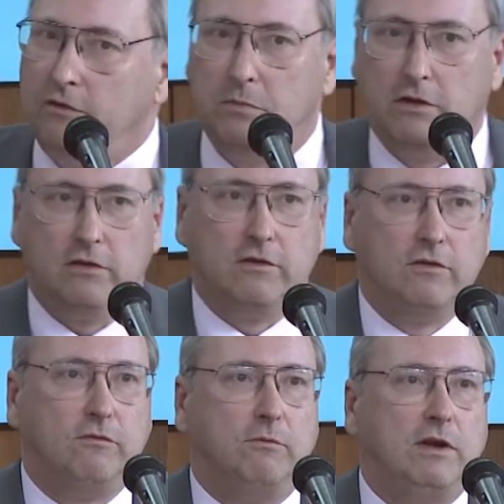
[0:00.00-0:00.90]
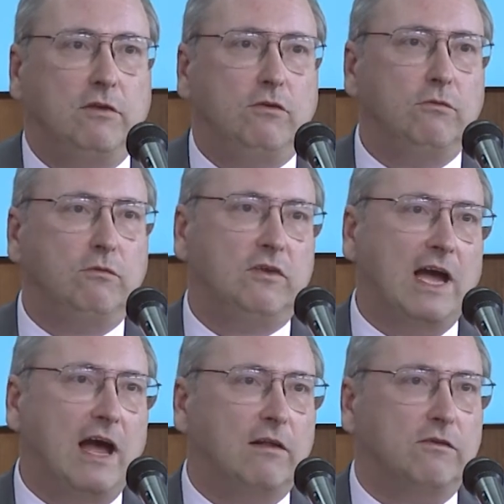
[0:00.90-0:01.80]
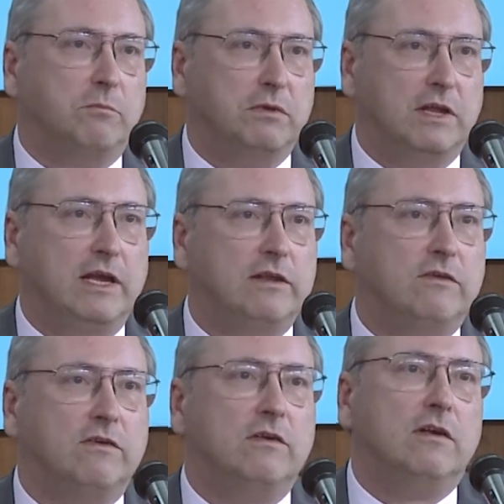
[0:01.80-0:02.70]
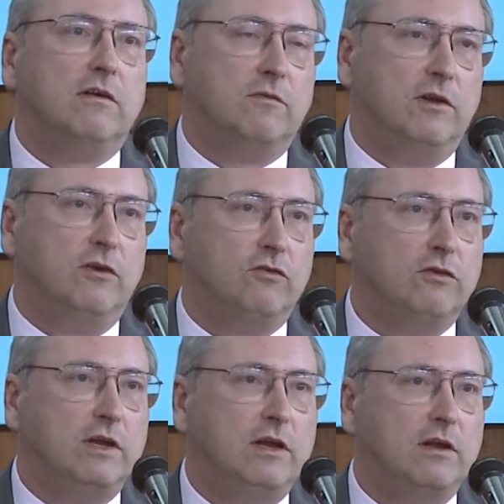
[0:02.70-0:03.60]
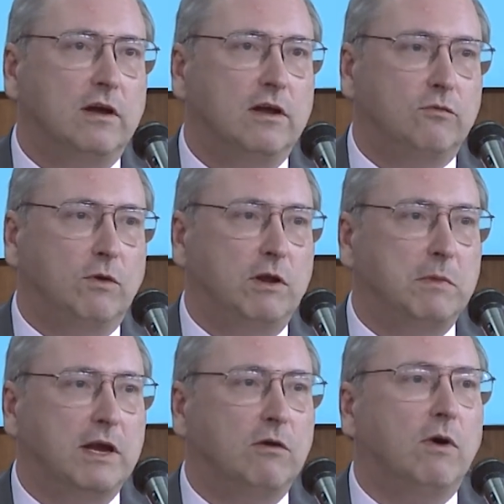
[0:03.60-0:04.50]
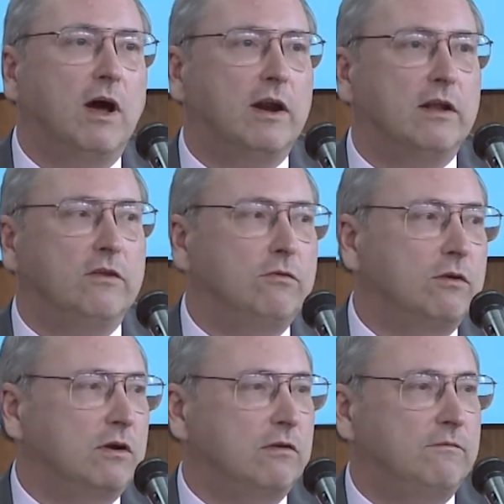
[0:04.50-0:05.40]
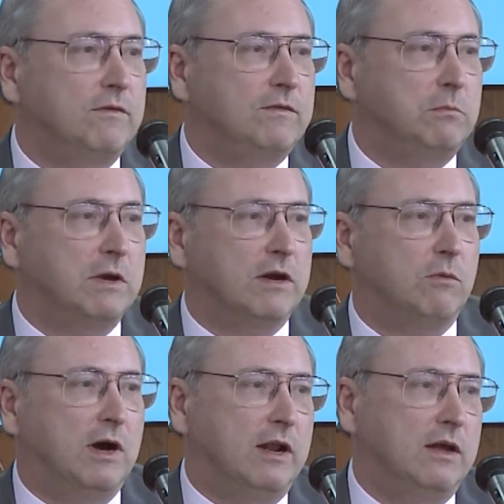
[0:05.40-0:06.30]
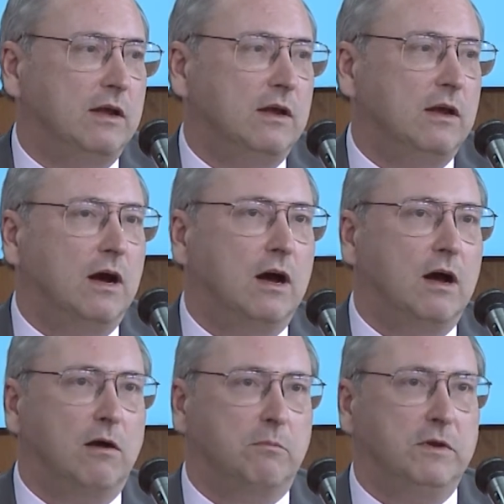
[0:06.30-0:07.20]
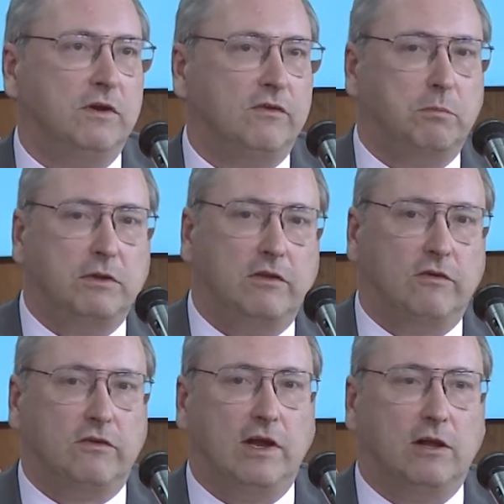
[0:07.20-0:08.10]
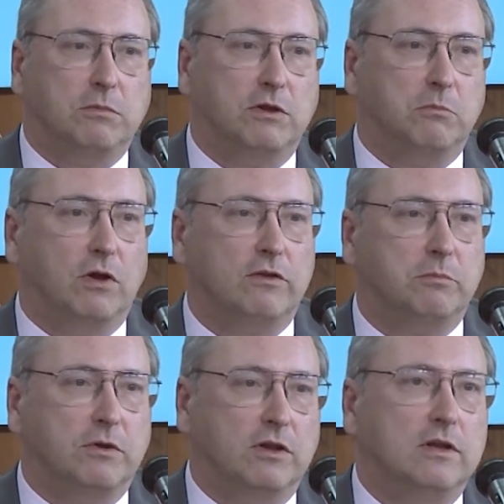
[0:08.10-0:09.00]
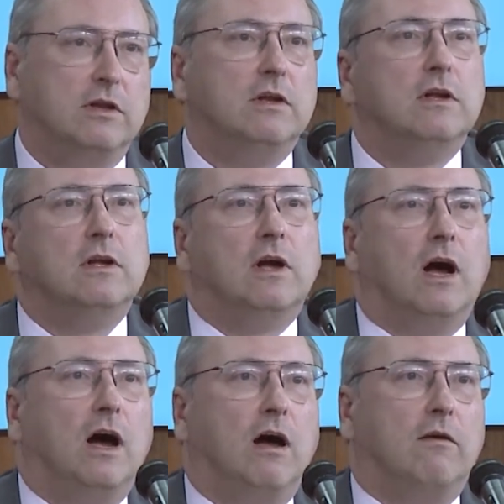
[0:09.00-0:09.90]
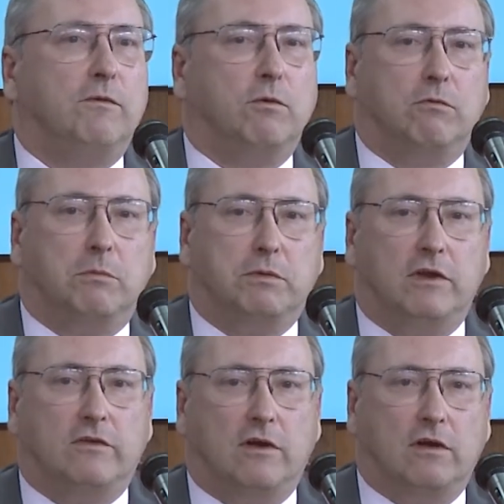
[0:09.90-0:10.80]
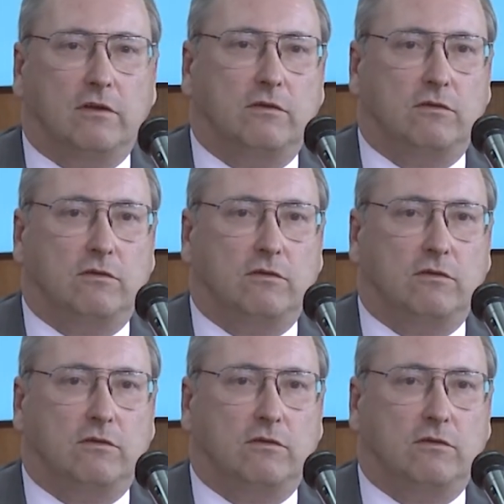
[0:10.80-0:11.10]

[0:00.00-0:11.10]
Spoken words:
to build two styles of plants initially, 20 megawatt and a 250 megawatt. Because our plants are scalable and multiple, if you were to replace a